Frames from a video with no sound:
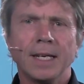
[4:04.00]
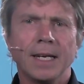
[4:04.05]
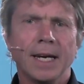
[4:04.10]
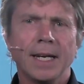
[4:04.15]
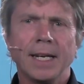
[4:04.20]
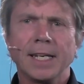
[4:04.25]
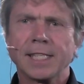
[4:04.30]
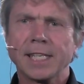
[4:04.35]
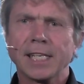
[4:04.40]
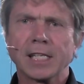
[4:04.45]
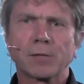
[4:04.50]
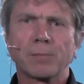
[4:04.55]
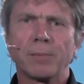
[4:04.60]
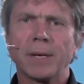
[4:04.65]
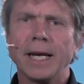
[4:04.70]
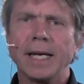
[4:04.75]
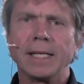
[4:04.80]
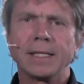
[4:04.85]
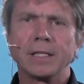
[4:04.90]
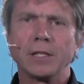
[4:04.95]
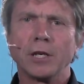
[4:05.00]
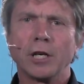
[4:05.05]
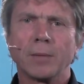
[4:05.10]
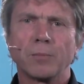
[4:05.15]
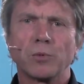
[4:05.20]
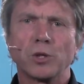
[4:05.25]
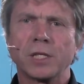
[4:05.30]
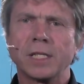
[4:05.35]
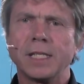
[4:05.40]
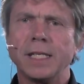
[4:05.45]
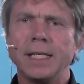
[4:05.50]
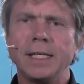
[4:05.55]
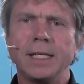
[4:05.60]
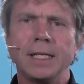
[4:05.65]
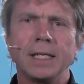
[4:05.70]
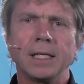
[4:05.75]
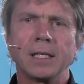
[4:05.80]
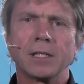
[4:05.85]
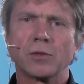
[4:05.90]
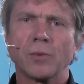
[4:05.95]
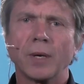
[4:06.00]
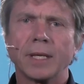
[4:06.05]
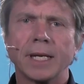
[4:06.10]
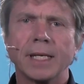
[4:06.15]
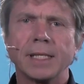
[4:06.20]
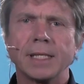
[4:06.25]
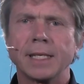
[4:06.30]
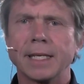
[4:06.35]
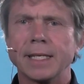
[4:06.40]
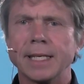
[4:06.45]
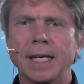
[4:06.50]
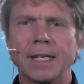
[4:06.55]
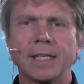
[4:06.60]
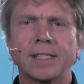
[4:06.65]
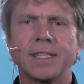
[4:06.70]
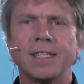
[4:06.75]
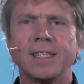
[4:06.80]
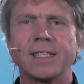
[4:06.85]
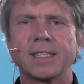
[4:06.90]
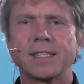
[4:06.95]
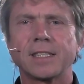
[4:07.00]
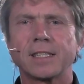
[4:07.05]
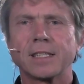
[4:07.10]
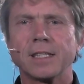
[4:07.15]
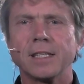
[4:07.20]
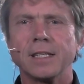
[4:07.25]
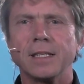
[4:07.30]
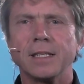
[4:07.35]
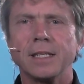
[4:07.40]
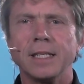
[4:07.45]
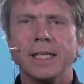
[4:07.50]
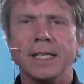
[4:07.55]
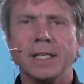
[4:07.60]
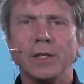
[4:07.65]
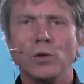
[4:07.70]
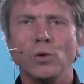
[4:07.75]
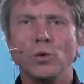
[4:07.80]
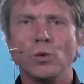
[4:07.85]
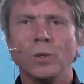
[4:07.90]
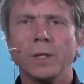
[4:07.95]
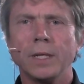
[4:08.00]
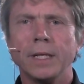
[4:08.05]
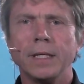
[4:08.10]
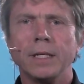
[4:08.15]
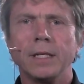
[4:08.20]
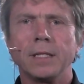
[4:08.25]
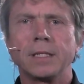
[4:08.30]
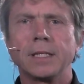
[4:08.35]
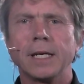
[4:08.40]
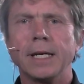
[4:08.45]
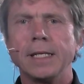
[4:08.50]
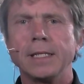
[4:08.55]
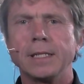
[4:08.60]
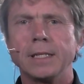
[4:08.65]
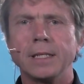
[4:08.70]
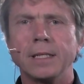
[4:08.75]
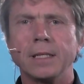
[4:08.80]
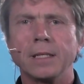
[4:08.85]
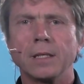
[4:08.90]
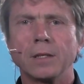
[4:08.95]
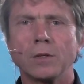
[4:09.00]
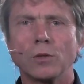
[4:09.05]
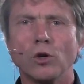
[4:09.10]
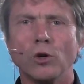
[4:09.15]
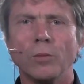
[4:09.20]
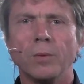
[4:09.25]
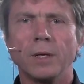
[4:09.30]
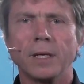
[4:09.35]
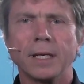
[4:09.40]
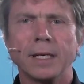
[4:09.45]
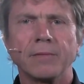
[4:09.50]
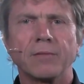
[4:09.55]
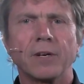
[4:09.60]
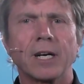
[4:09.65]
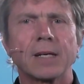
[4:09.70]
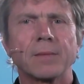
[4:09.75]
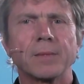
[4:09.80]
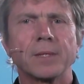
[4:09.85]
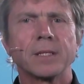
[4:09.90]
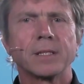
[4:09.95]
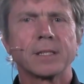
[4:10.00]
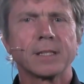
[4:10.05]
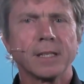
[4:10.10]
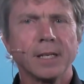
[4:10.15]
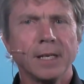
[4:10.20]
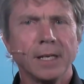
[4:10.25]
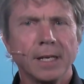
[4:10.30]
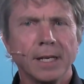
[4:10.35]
And as she explained in her preceding strategic analysis, the E U in a changing global environment,